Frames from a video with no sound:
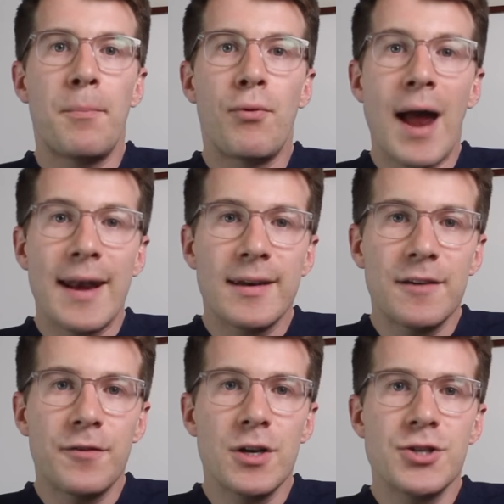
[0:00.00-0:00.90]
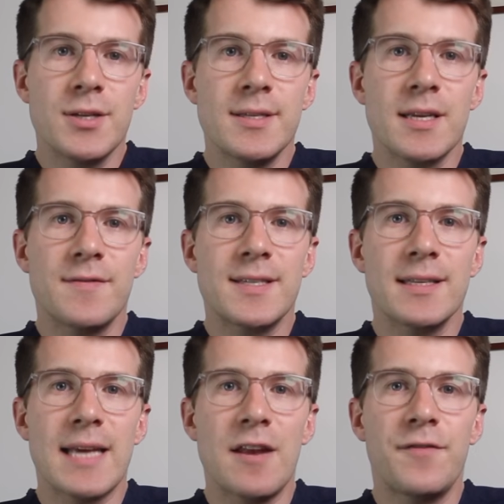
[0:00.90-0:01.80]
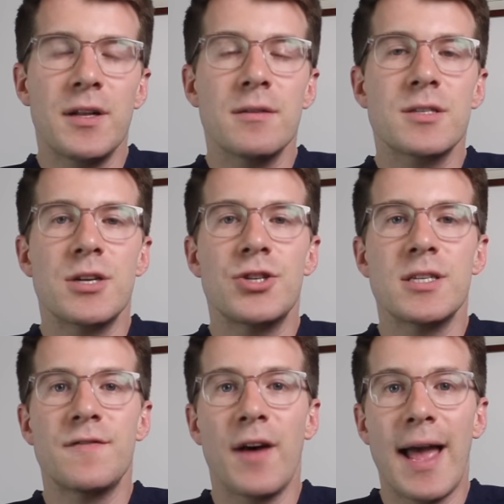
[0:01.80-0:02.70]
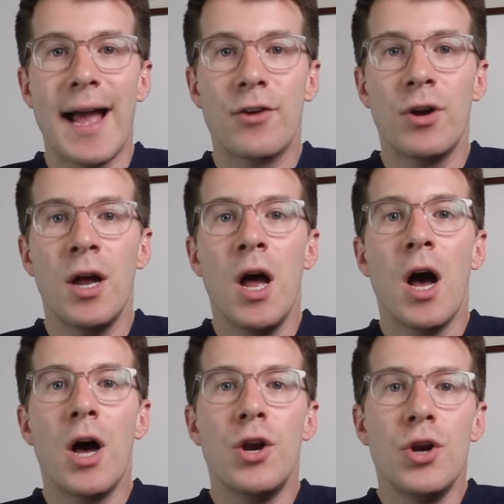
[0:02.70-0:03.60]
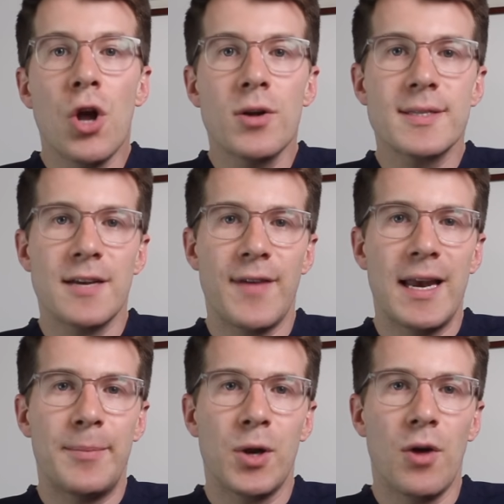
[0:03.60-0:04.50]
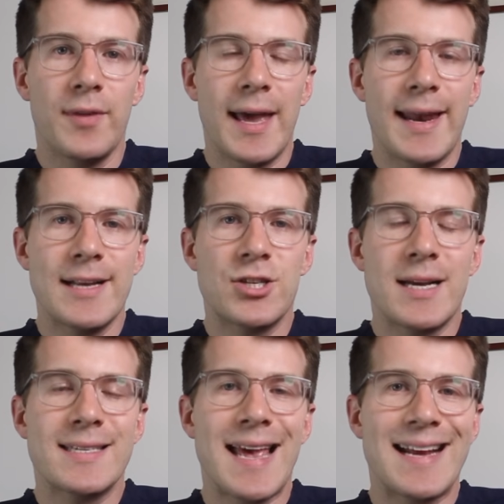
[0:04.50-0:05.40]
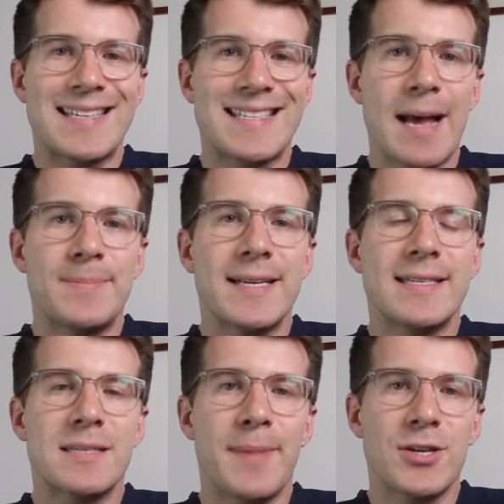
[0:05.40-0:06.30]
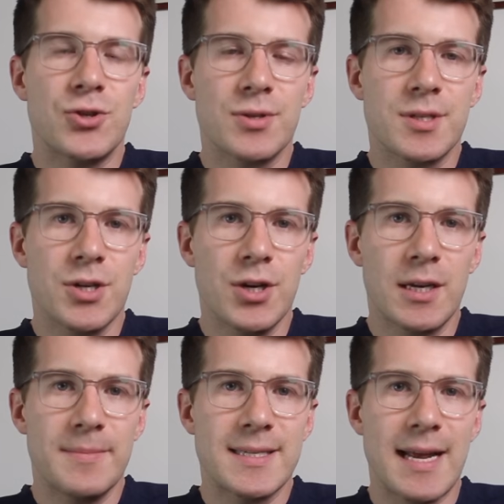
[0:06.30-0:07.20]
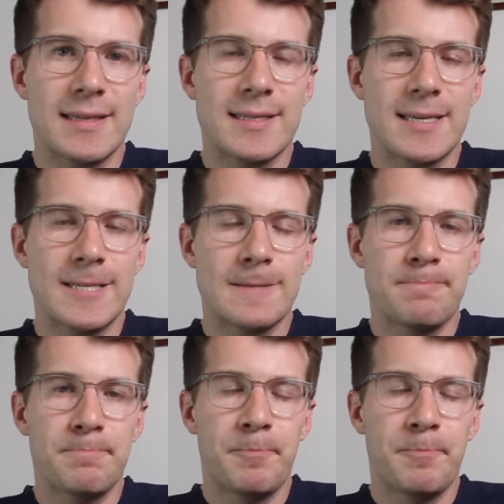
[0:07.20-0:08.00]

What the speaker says: Branded versions of Sildenafil, such as Viagra, are not available on the NHS except in special circumstances.